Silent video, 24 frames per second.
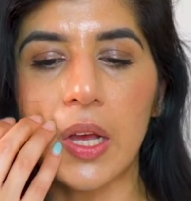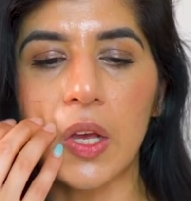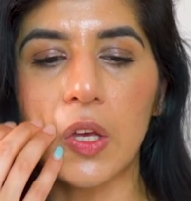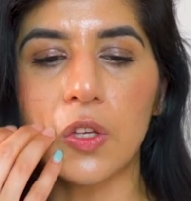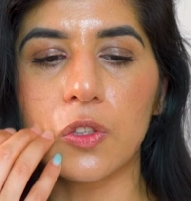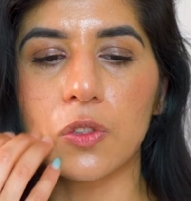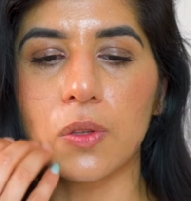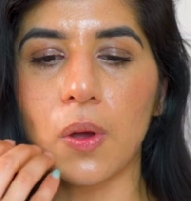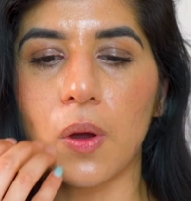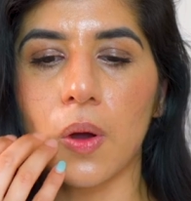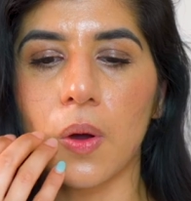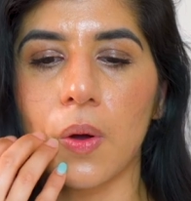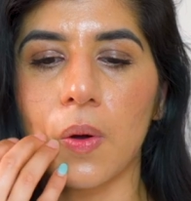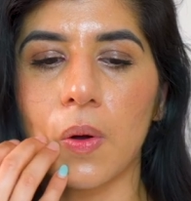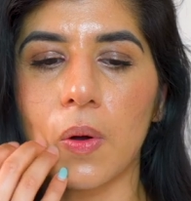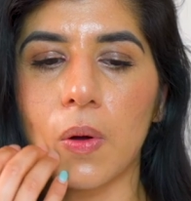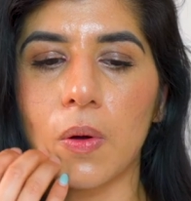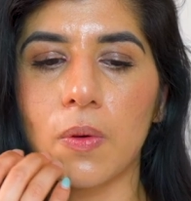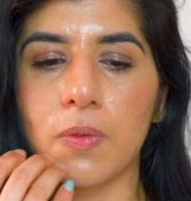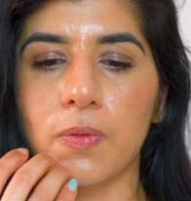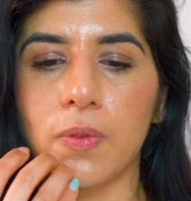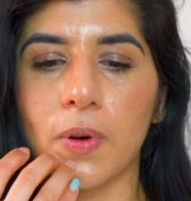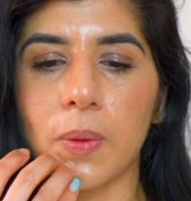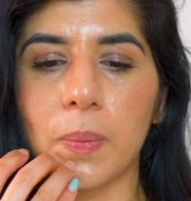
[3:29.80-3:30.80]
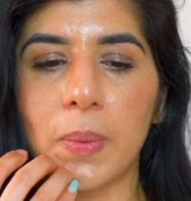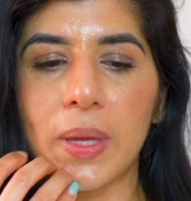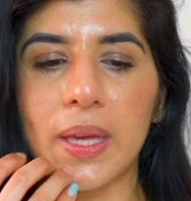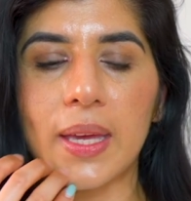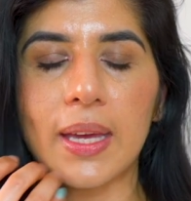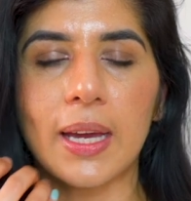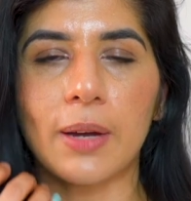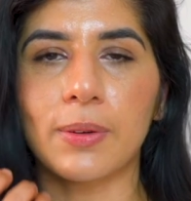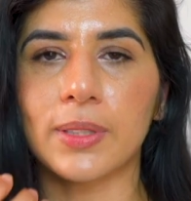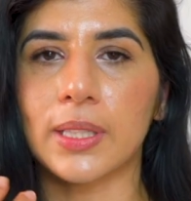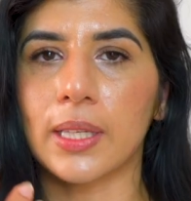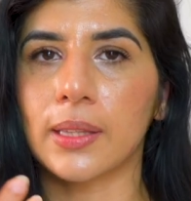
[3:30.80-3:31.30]
So for me,
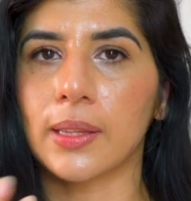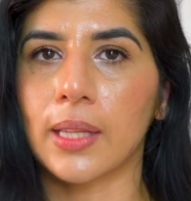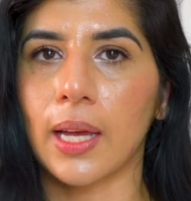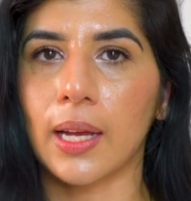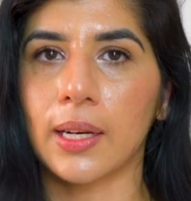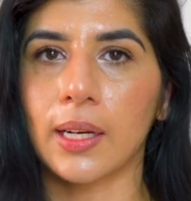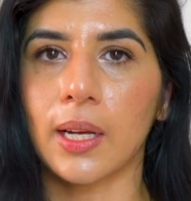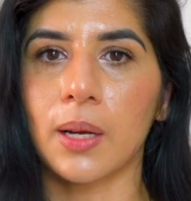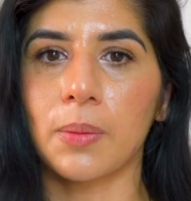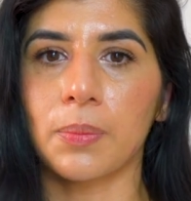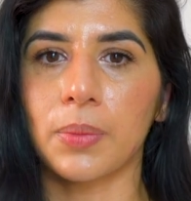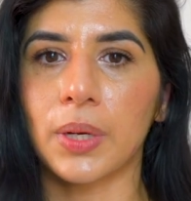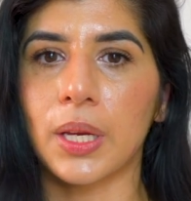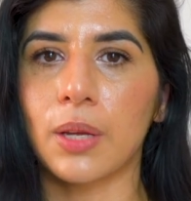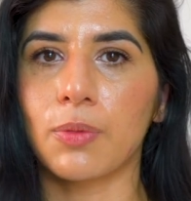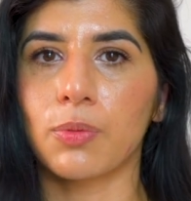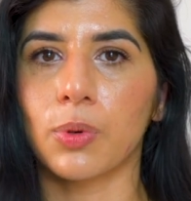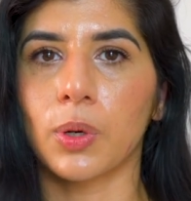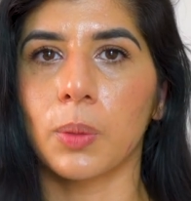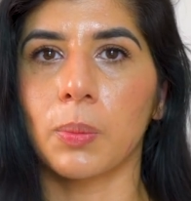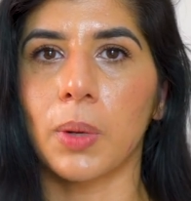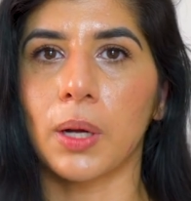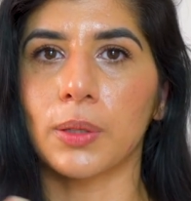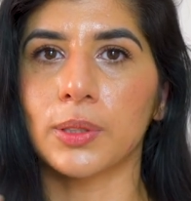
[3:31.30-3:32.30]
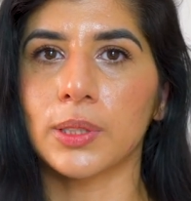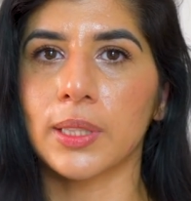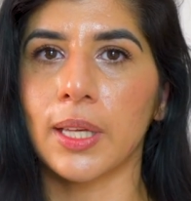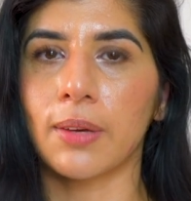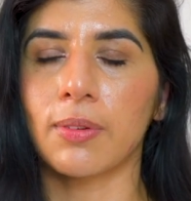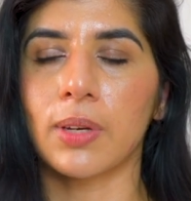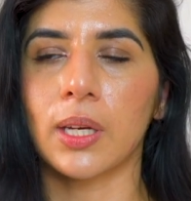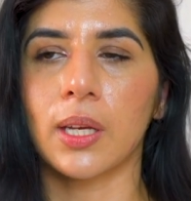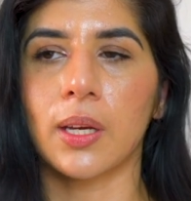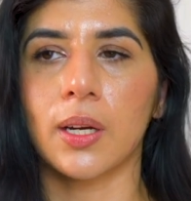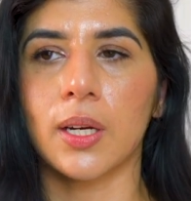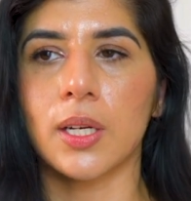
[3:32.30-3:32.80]
I was at that company for about
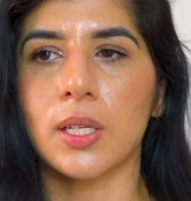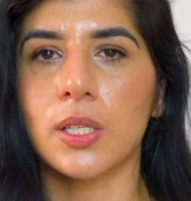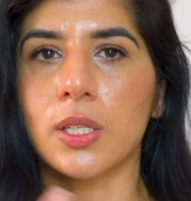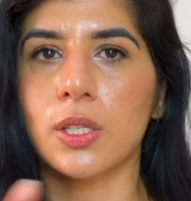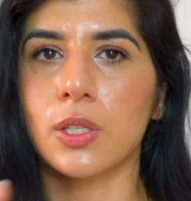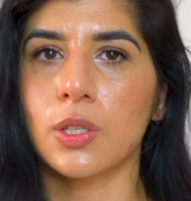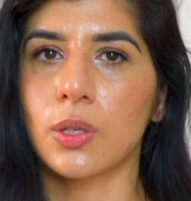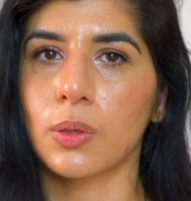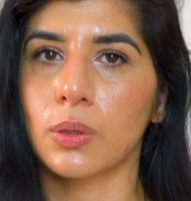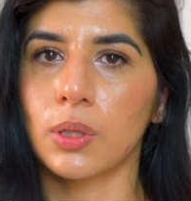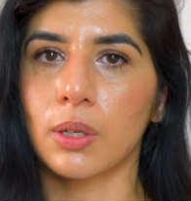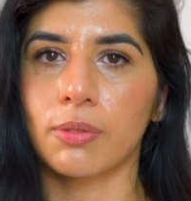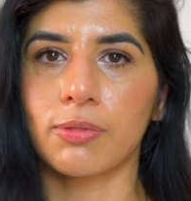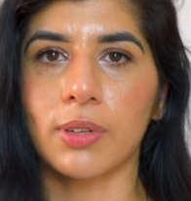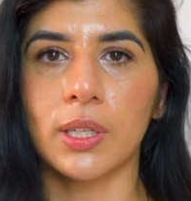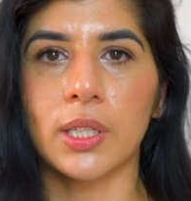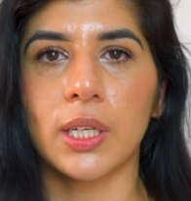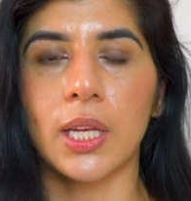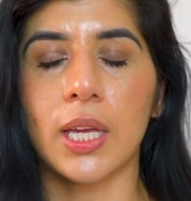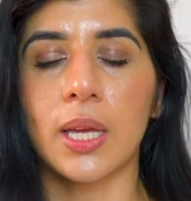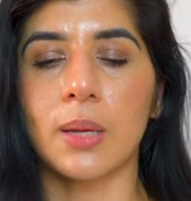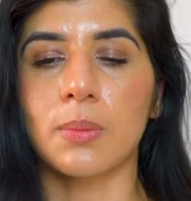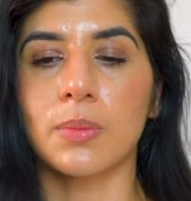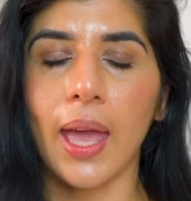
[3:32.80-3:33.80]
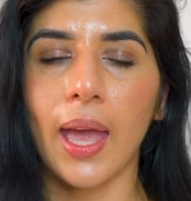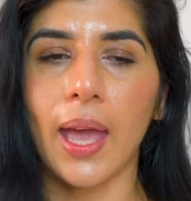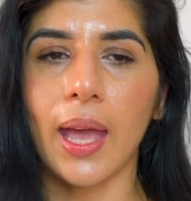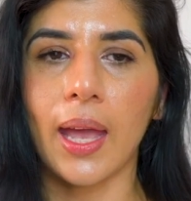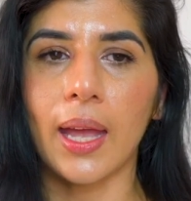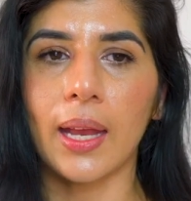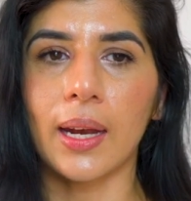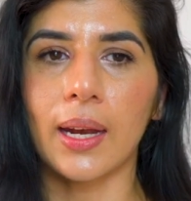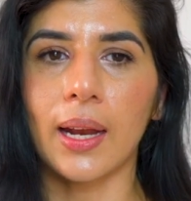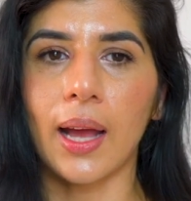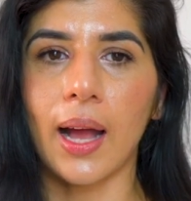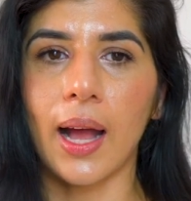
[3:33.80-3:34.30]
7 years, 2 different teams,
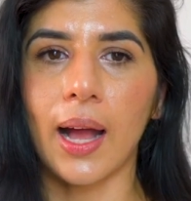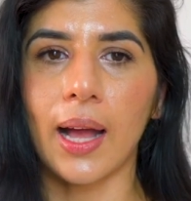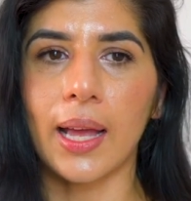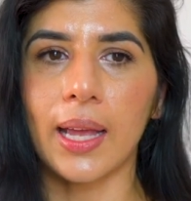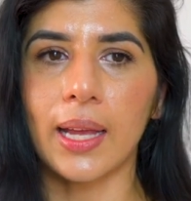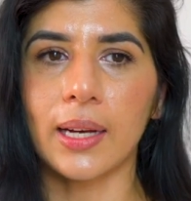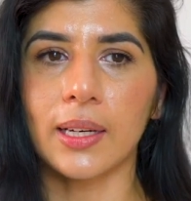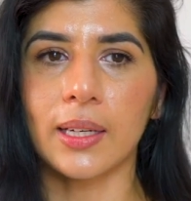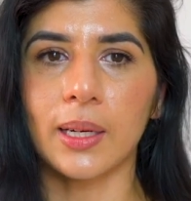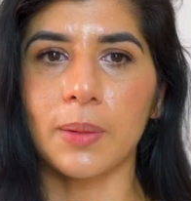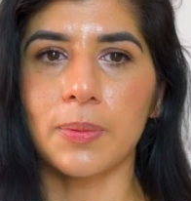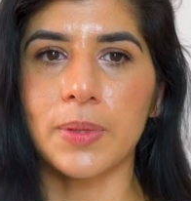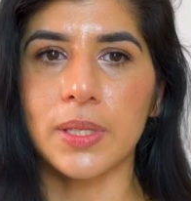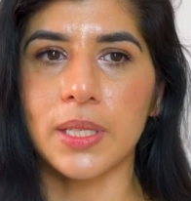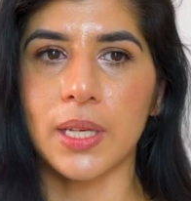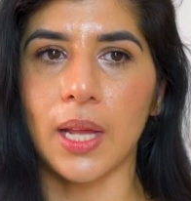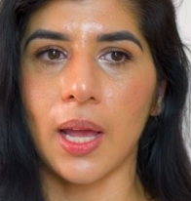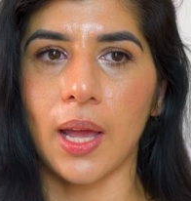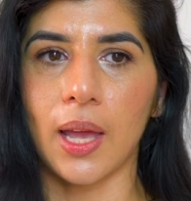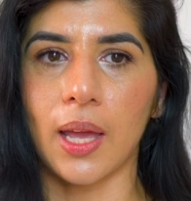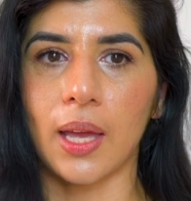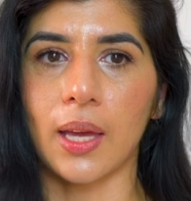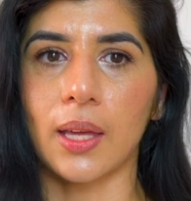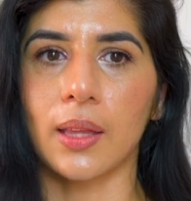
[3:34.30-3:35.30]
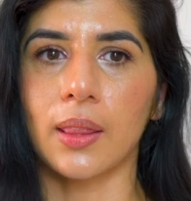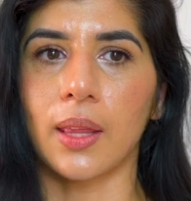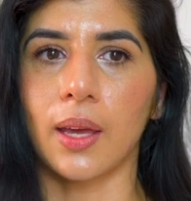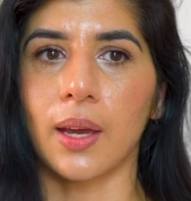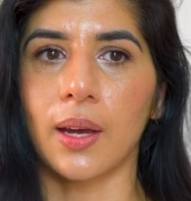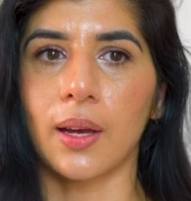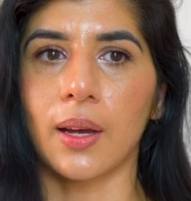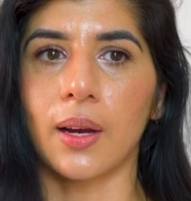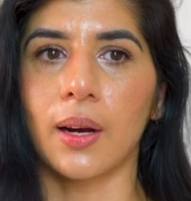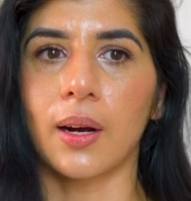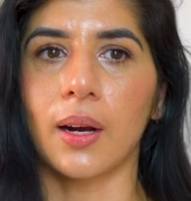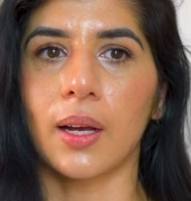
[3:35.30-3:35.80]
and I ended up staying
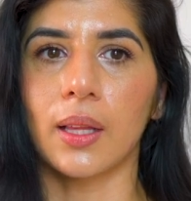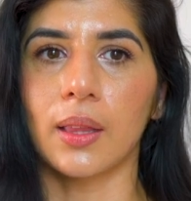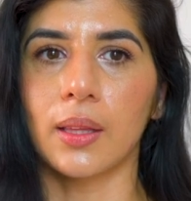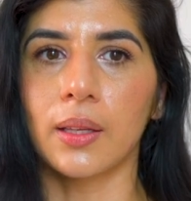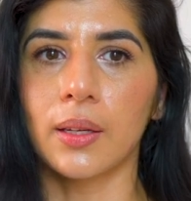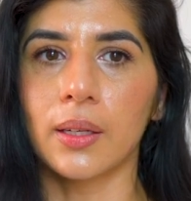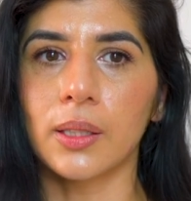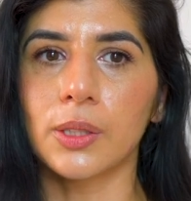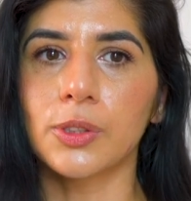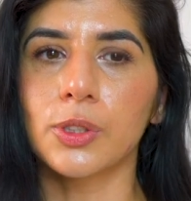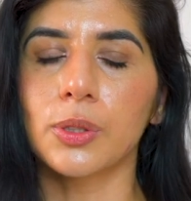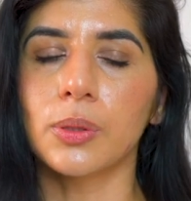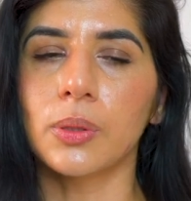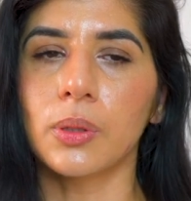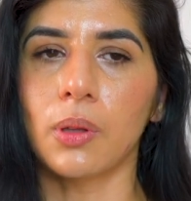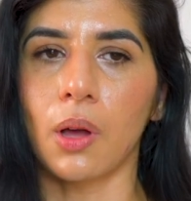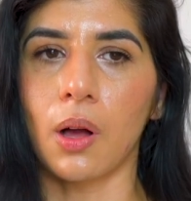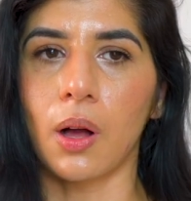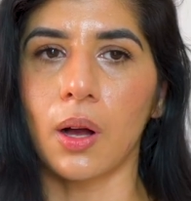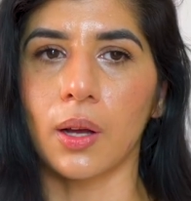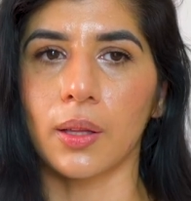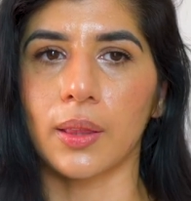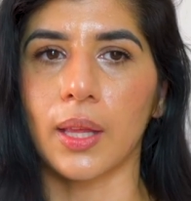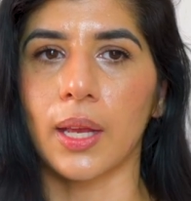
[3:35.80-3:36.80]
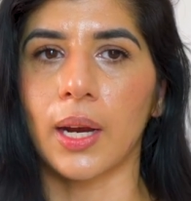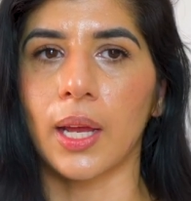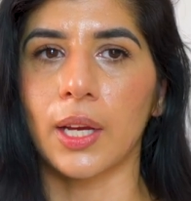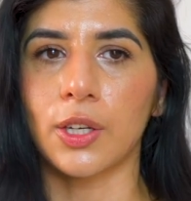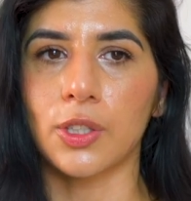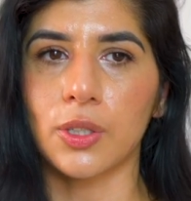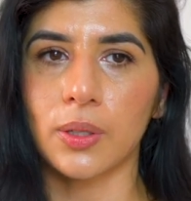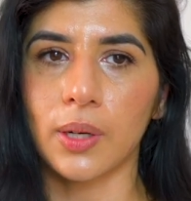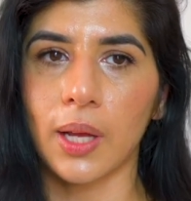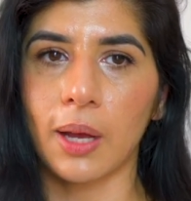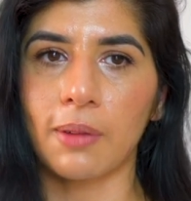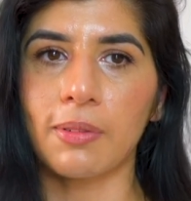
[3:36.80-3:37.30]
there a little too long than I
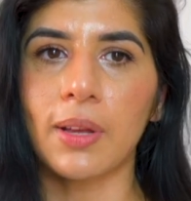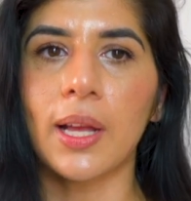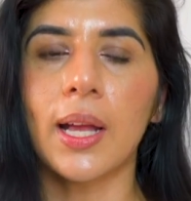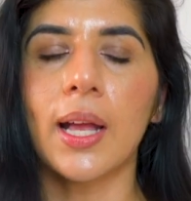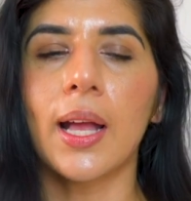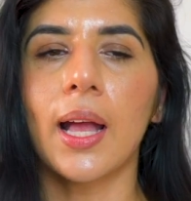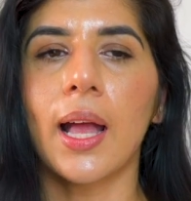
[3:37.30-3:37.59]
should have.